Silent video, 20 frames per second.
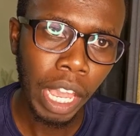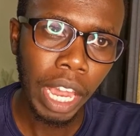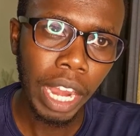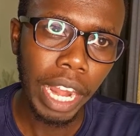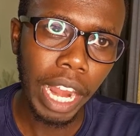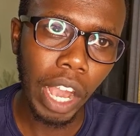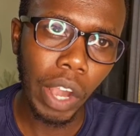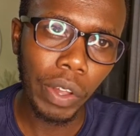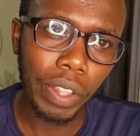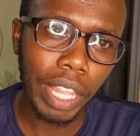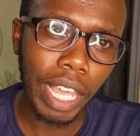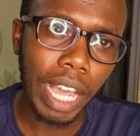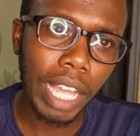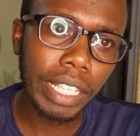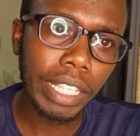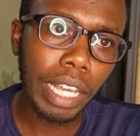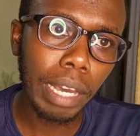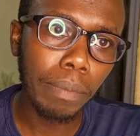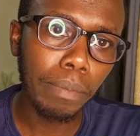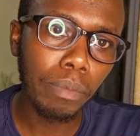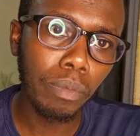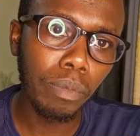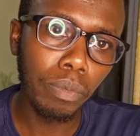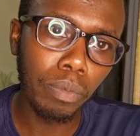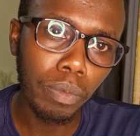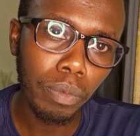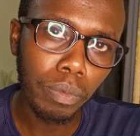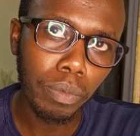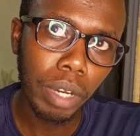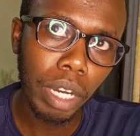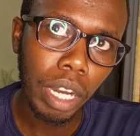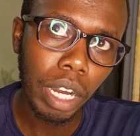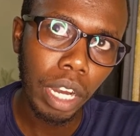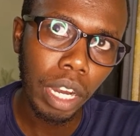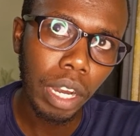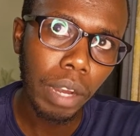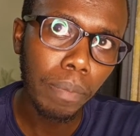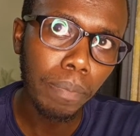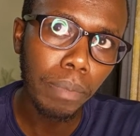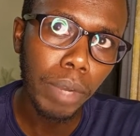Now there are some
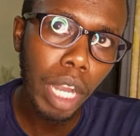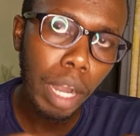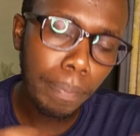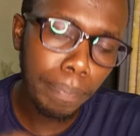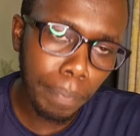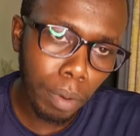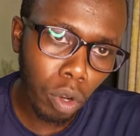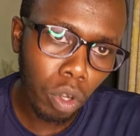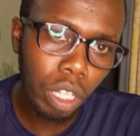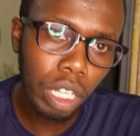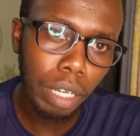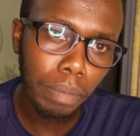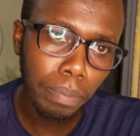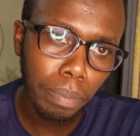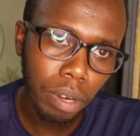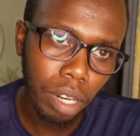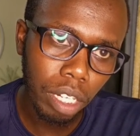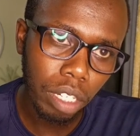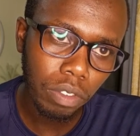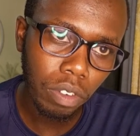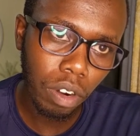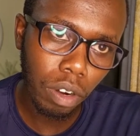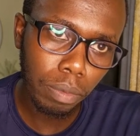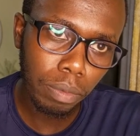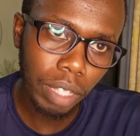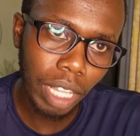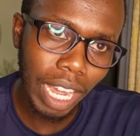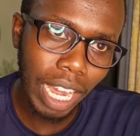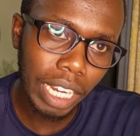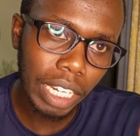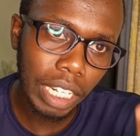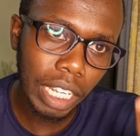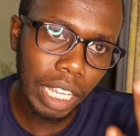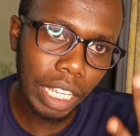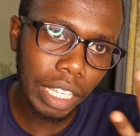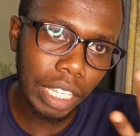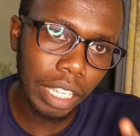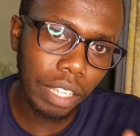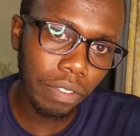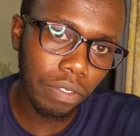blogging platforms that
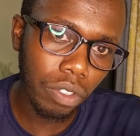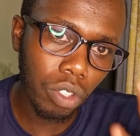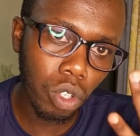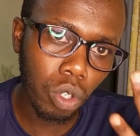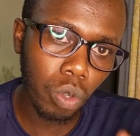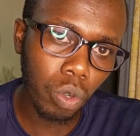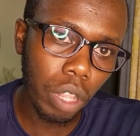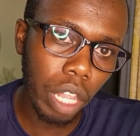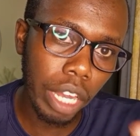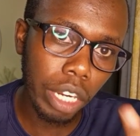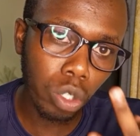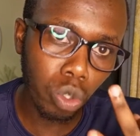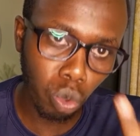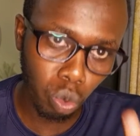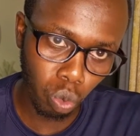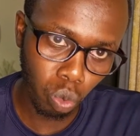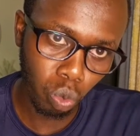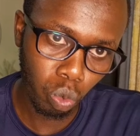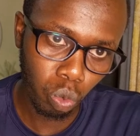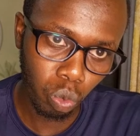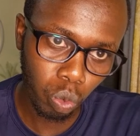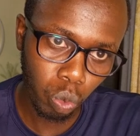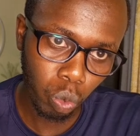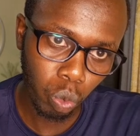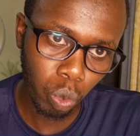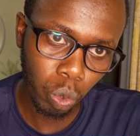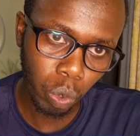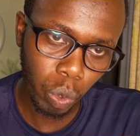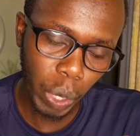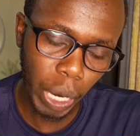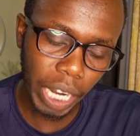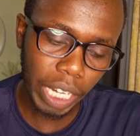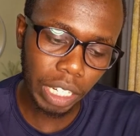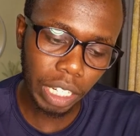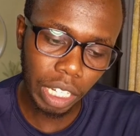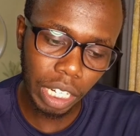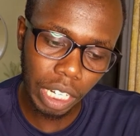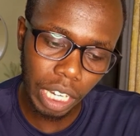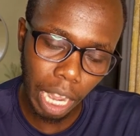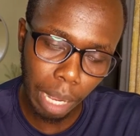gives you the two, right?
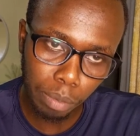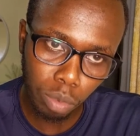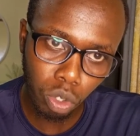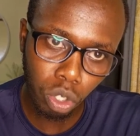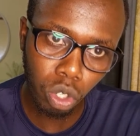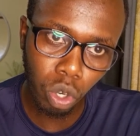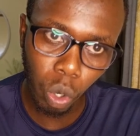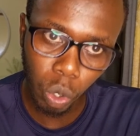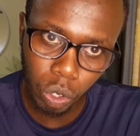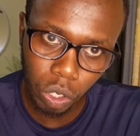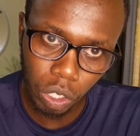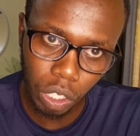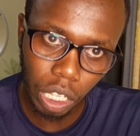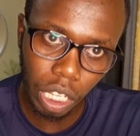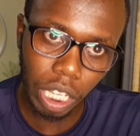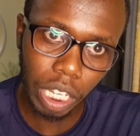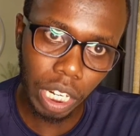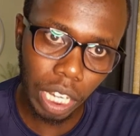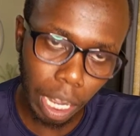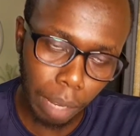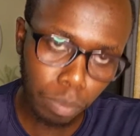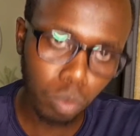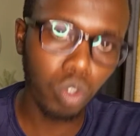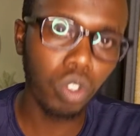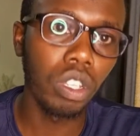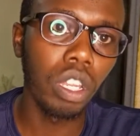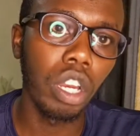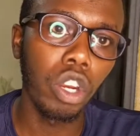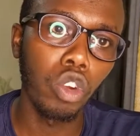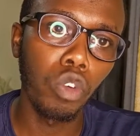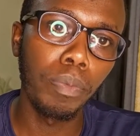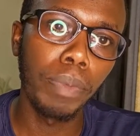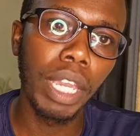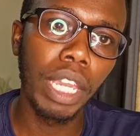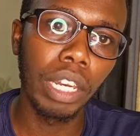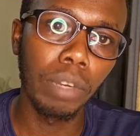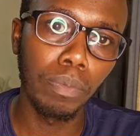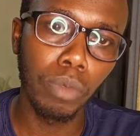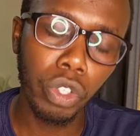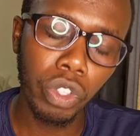It comes with hosting, it comes with a
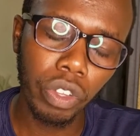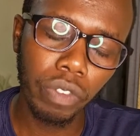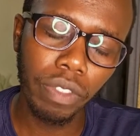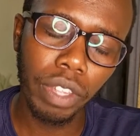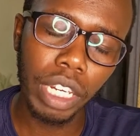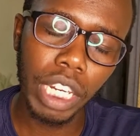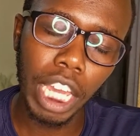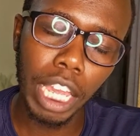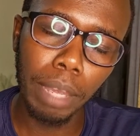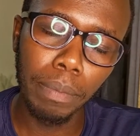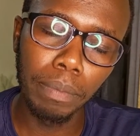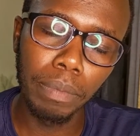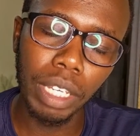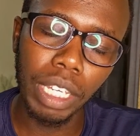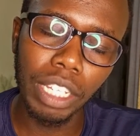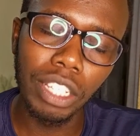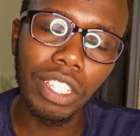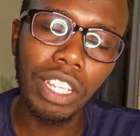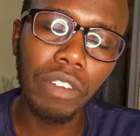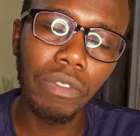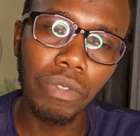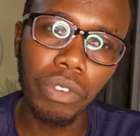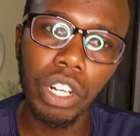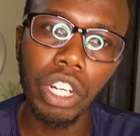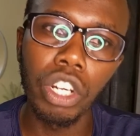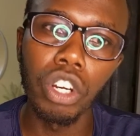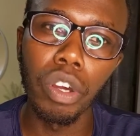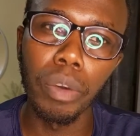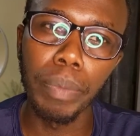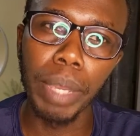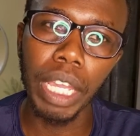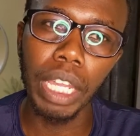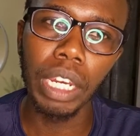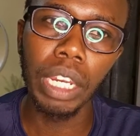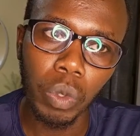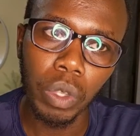domain. Most of the time it's a free domain.